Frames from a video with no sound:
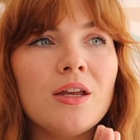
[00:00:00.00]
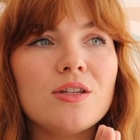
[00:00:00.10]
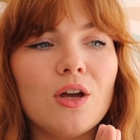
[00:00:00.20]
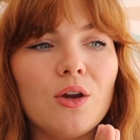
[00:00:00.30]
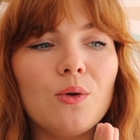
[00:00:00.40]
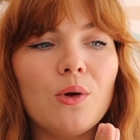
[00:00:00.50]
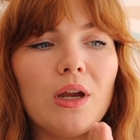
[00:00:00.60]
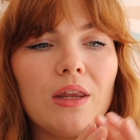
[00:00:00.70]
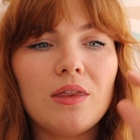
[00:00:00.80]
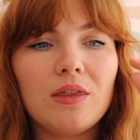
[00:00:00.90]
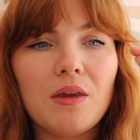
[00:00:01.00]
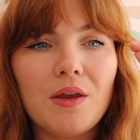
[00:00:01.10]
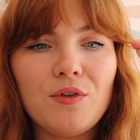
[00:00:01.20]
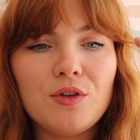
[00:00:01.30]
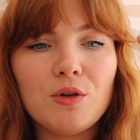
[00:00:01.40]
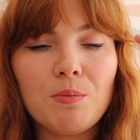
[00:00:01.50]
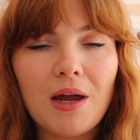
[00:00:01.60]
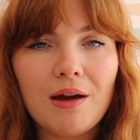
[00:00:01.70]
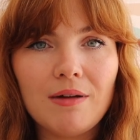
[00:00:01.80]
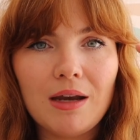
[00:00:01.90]
So if you do
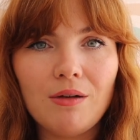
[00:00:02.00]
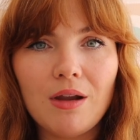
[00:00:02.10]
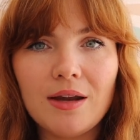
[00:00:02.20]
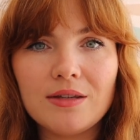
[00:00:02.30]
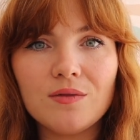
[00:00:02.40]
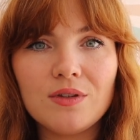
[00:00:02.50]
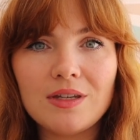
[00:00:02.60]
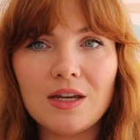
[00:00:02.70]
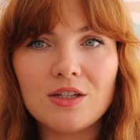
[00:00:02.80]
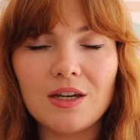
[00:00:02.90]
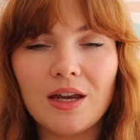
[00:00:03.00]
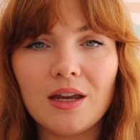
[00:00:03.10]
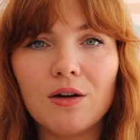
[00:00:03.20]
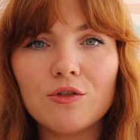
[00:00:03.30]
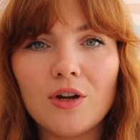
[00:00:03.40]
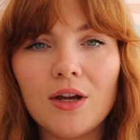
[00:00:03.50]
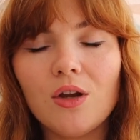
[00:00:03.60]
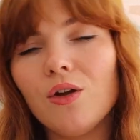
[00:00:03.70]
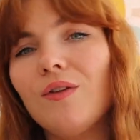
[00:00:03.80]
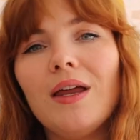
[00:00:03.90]
parallel lines of stitching, I'll try and
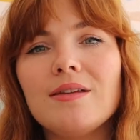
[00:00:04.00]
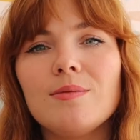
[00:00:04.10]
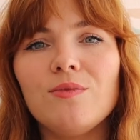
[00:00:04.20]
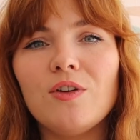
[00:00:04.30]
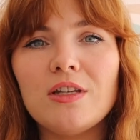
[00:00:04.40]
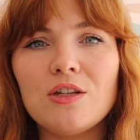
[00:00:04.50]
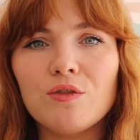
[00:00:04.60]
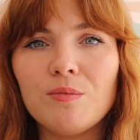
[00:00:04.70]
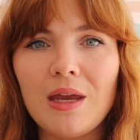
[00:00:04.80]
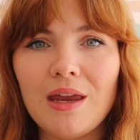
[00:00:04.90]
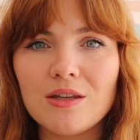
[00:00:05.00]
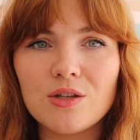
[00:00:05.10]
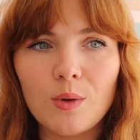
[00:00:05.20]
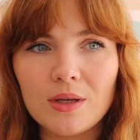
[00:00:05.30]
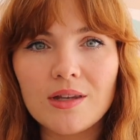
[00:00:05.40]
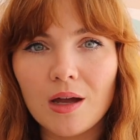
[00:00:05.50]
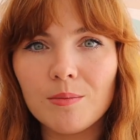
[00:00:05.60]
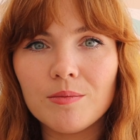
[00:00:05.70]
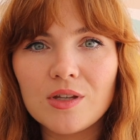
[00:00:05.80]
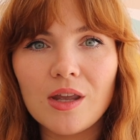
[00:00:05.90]
overlay some footage of me doing
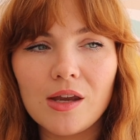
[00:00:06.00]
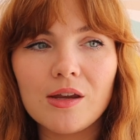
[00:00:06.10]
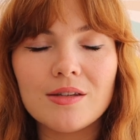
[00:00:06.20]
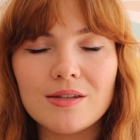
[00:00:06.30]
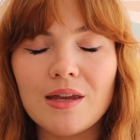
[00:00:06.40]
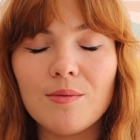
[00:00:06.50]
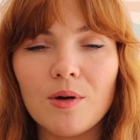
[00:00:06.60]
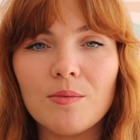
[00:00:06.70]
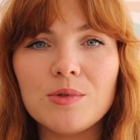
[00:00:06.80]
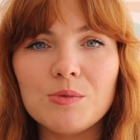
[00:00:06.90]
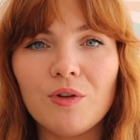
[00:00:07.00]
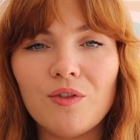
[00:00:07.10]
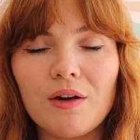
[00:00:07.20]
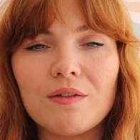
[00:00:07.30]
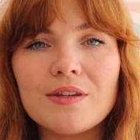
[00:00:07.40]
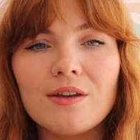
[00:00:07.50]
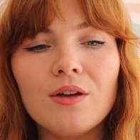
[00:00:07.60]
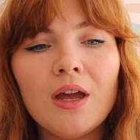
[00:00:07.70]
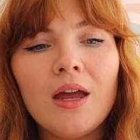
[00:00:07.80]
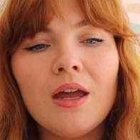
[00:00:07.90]
some so that you can see what I'm referring to.
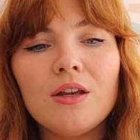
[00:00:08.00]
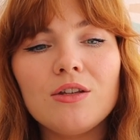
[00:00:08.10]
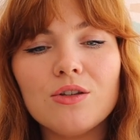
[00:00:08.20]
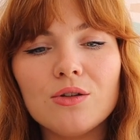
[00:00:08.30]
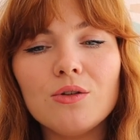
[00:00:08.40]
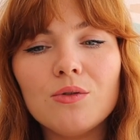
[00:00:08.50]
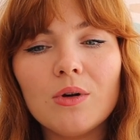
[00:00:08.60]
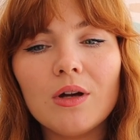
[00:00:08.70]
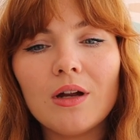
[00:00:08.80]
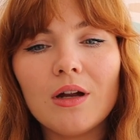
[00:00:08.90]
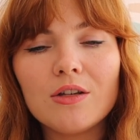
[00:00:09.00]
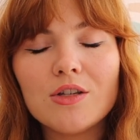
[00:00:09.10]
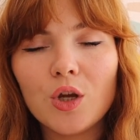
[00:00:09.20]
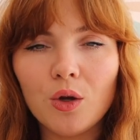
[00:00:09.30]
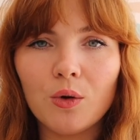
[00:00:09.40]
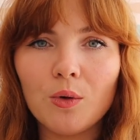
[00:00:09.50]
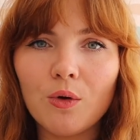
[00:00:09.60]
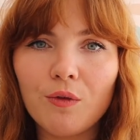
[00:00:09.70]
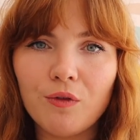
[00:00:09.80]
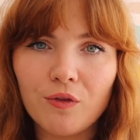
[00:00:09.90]
Do two
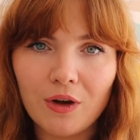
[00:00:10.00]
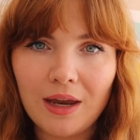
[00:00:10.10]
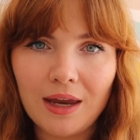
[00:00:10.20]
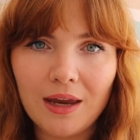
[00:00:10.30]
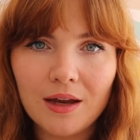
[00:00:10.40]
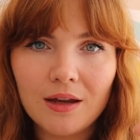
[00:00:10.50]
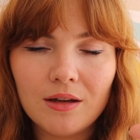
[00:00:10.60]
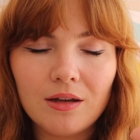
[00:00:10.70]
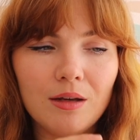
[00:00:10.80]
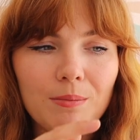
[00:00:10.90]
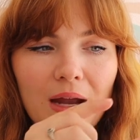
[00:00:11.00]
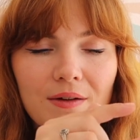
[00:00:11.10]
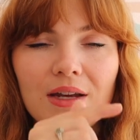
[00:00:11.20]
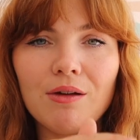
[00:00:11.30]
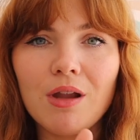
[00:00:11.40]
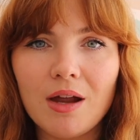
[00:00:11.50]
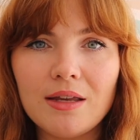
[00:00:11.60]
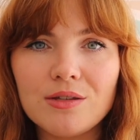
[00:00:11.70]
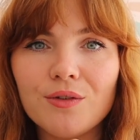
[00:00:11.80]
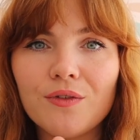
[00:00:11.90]
or three parallel
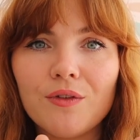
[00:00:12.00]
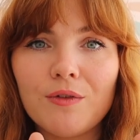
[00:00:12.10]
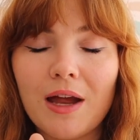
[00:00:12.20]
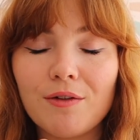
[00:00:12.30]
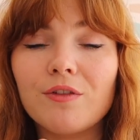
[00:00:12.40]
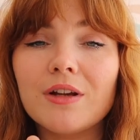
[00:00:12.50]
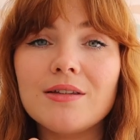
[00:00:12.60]
lines of gathering